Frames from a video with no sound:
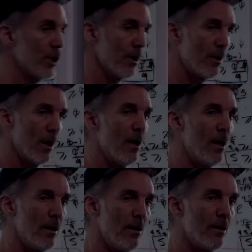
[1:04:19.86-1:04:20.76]
should
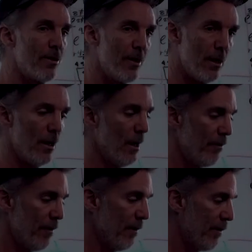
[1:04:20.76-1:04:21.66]

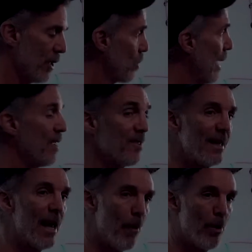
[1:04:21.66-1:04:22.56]
visualize
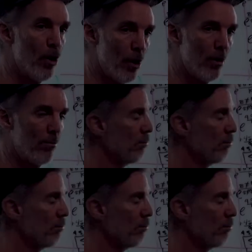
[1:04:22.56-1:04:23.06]
the emperor,